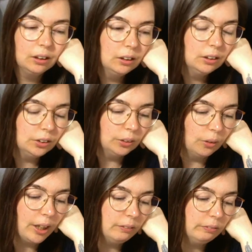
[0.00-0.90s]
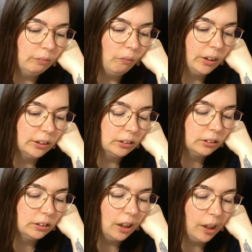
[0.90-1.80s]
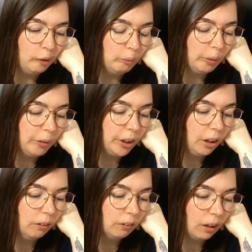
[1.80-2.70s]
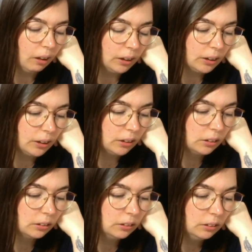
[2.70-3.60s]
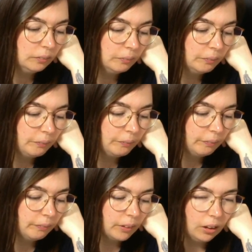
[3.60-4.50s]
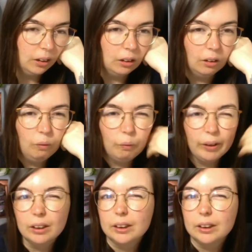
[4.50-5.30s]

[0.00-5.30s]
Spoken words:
So if one time we want to look at, I don't know, weird